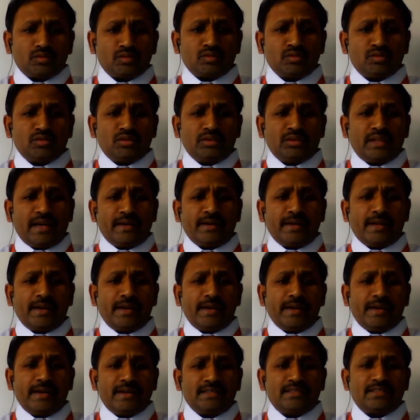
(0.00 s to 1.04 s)
So that
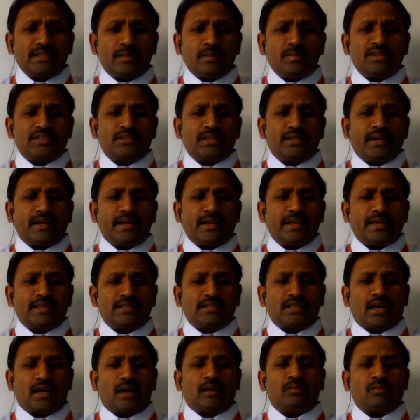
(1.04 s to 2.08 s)
end semester
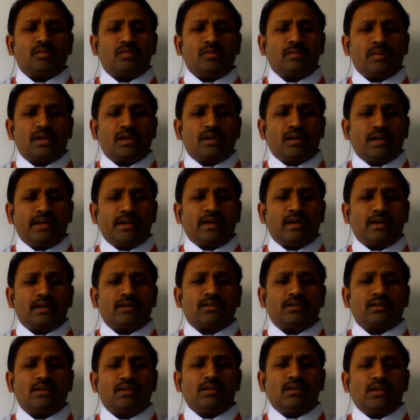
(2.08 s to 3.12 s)
exam you
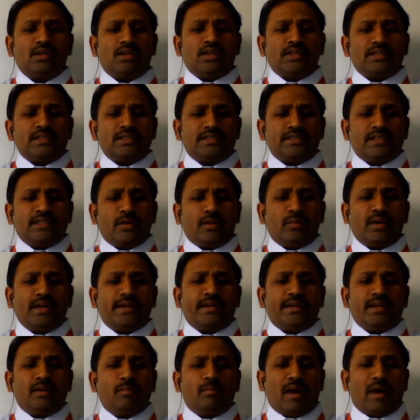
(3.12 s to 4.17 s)
conduct
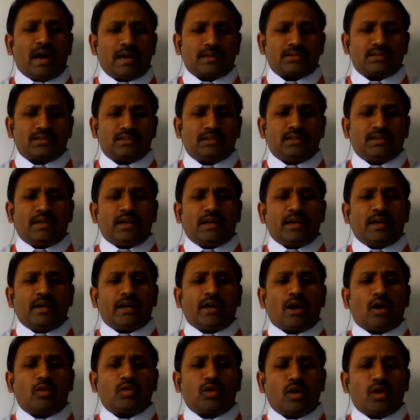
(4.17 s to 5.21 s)
70 marks, and
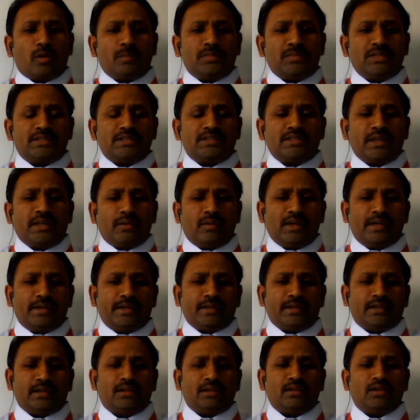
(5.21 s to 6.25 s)
out of these
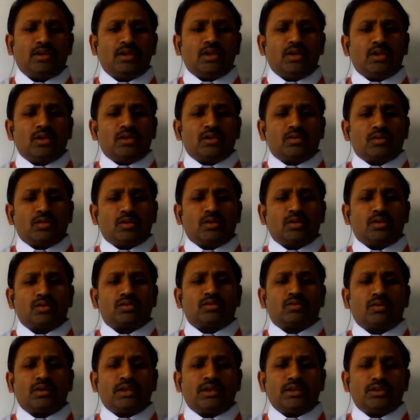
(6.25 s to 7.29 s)
70, so
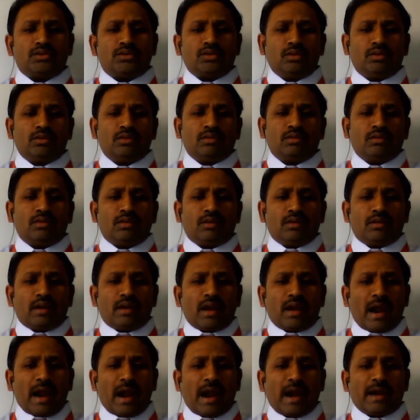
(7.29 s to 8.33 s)
students should
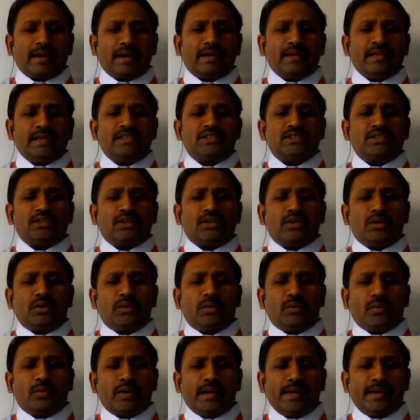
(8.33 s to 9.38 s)
at least
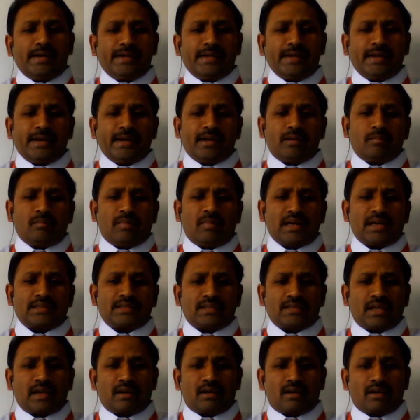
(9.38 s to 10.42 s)
28 marks
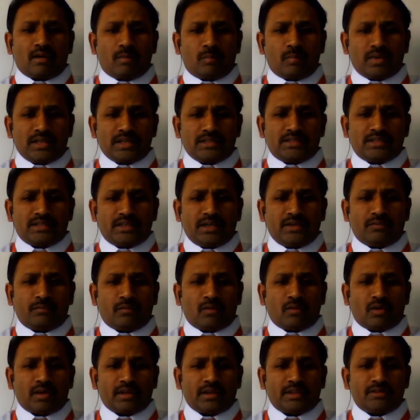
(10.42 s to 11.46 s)
are compulsory
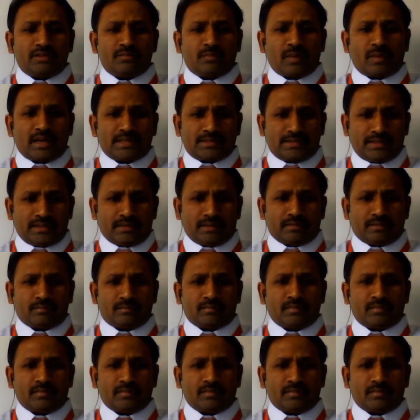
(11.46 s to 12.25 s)
for the passing.